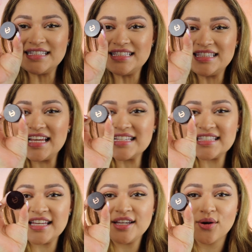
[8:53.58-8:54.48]
This
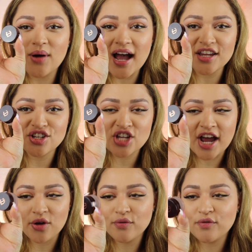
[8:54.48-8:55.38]
single
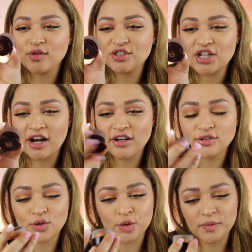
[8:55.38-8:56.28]
eyeshadow from
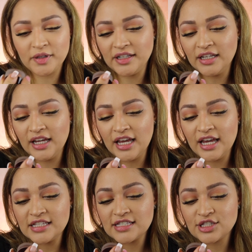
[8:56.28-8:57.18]
Charlotte Tilbury
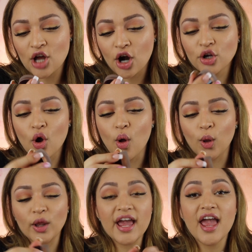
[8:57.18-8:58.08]
Star
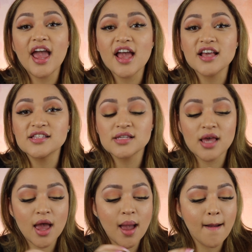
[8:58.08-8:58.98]
Gold is
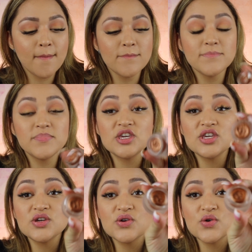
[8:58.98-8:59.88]

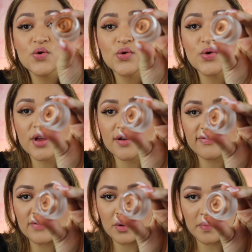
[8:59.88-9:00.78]

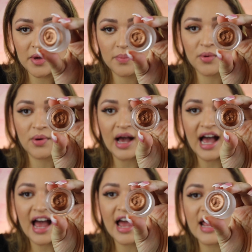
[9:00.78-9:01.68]
beautiful, people.
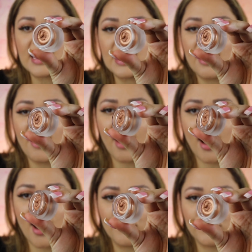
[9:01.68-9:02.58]
I
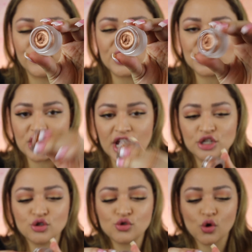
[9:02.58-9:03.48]
love this shade
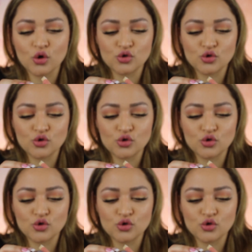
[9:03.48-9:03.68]
so